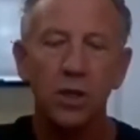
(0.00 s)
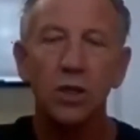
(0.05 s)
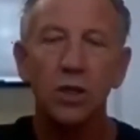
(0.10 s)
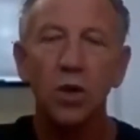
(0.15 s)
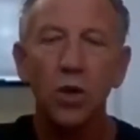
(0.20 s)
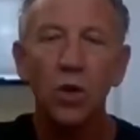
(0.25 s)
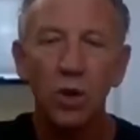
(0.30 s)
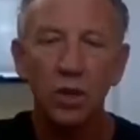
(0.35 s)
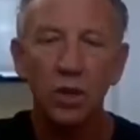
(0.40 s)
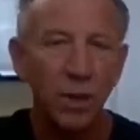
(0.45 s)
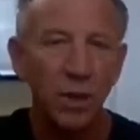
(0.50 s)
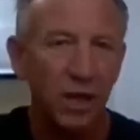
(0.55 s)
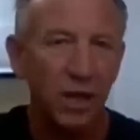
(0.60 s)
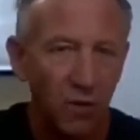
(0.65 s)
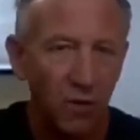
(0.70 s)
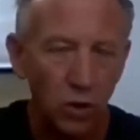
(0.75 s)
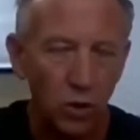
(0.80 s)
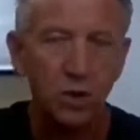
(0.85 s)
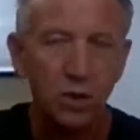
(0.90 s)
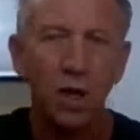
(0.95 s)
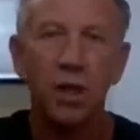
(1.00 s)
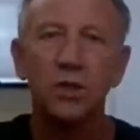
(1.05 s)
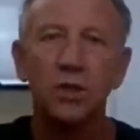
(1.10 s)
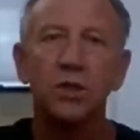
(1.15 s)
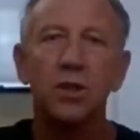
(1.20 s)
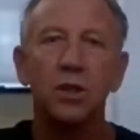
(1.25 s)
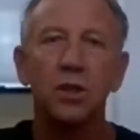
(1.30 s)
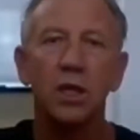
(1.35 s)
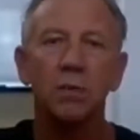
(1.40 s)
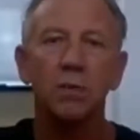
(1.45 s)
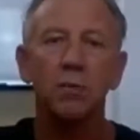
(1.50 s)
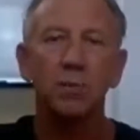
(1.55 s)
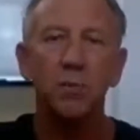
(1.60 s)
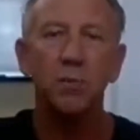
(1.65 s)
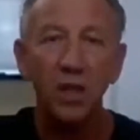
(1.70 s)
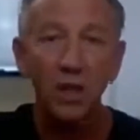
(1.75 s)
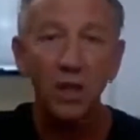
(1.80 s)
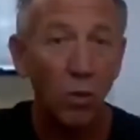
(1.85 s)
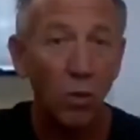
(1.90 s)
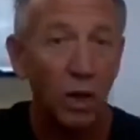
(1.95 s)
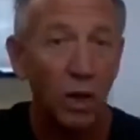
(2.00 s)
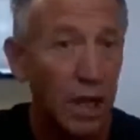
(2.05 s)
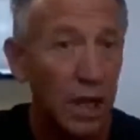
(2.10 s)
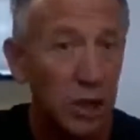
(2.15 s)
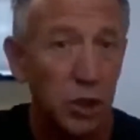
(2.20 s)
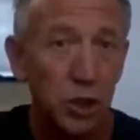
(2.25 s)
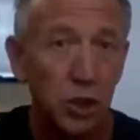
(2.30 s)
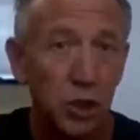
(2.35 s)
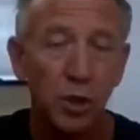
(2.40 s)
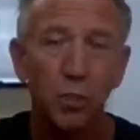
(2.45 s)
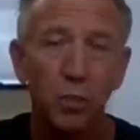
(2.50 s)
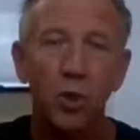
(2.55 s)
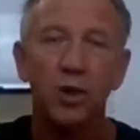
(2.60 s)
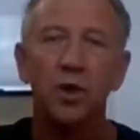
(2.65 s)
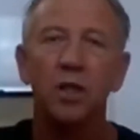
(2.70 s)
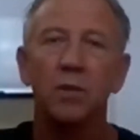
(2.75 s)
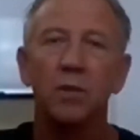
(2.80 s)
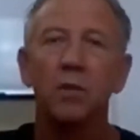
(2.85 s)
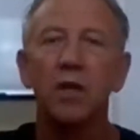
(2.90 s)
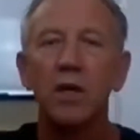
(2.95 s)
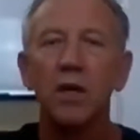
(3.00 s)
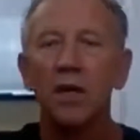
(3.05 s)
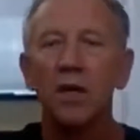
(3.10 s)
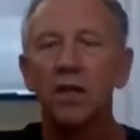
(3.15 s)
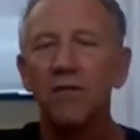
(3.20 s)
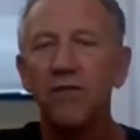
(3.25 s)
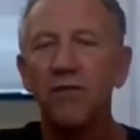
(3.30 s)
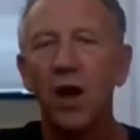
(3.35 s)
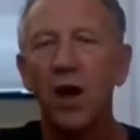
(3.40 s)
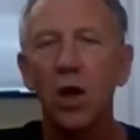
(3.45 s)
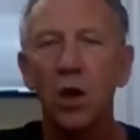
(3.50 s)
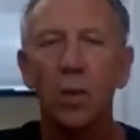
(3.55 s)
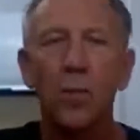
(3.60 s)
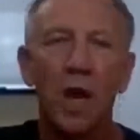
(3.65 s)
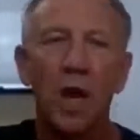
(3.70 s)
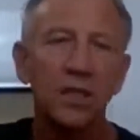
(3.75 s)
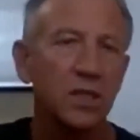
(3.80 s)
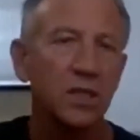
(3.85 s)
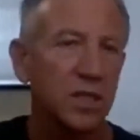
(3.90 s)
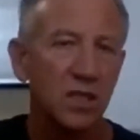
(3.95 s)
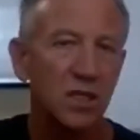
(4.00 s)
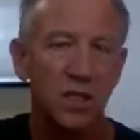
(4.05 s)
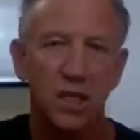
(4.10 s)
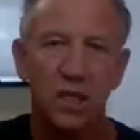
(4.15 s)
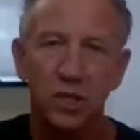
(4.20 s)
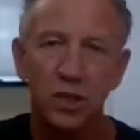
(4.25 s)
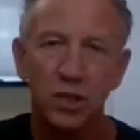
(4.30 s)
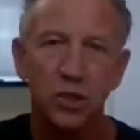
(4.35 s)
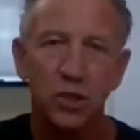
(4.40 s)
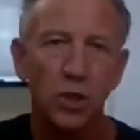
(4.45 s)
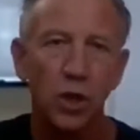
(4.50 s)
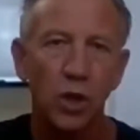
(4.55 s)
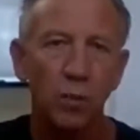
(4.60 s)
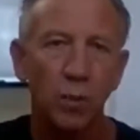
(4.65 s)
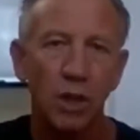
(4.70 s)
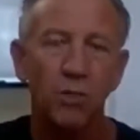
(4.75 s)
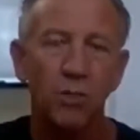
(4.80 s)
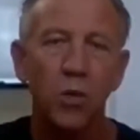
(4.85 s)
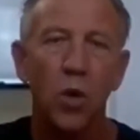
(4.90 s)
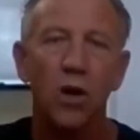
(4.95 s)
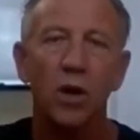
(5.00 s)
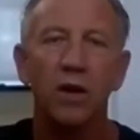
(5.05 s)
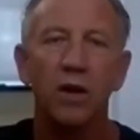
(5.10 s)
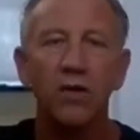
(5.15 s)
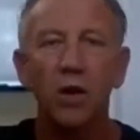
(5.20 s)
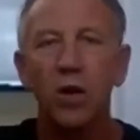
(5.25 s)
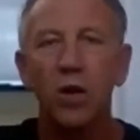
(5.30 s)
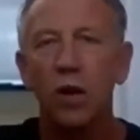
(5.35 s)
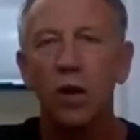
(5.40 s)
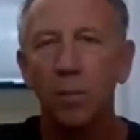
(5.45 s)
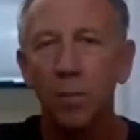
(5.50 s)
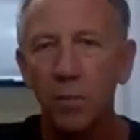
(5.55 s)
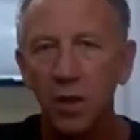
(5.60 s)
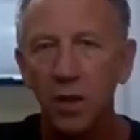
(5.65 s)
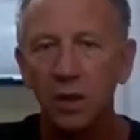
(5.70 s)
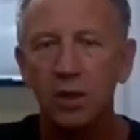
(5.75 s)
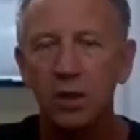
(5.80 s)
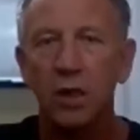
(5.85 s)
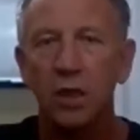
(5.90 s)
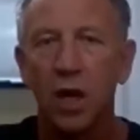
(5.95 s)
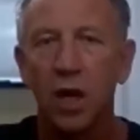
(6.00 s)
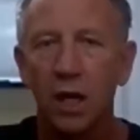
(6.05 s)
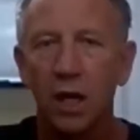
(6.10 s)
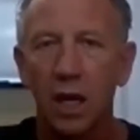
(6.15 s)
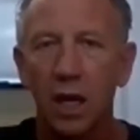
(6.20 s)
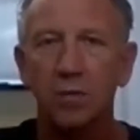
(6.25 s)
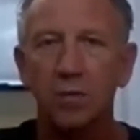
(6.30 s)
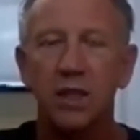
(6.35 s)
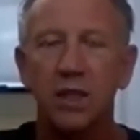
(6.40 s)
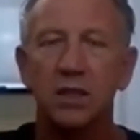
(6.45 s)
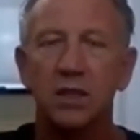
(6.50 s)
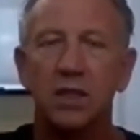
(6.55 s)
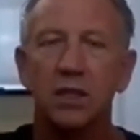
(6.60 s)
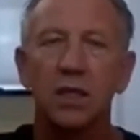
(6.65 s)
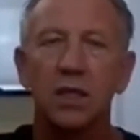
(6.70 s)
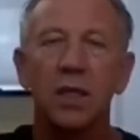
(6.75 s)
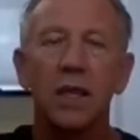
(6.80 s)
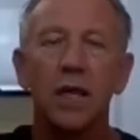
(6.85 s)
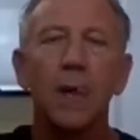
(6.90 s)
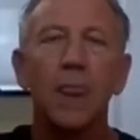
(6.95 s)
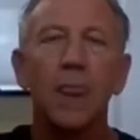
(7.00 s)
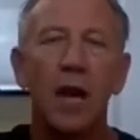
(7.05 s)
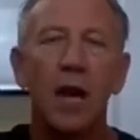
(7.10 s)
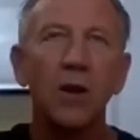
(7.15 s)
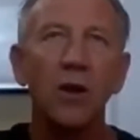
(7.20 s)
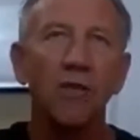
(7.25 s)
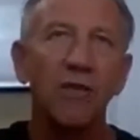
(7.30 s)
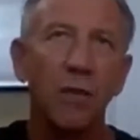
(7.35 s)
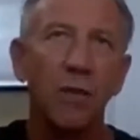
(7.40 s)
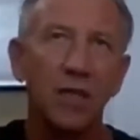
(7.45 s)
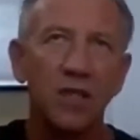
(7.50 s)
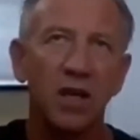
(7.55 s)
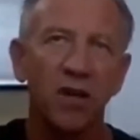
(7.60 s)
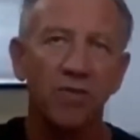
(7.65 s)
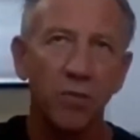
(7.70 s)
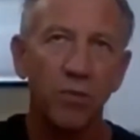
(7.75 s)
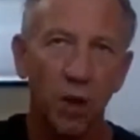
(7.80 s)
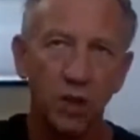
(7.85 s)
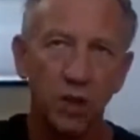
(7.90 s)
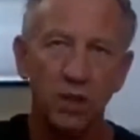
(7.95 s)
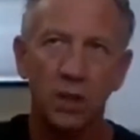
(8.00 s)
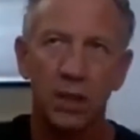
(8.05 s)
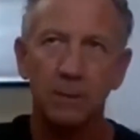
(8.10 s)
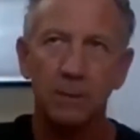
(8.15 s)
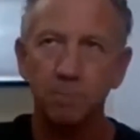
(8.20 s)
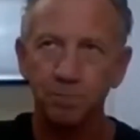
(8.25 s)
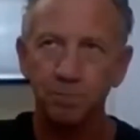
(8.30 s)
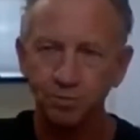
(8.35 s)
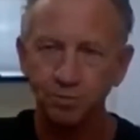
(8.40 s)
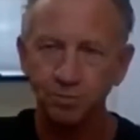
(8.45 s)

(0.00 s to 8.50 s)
You're going to make phone calls to them, build that relationship with them. The follow-up process is extremely important if you're going to build an online business. I know for myself personally,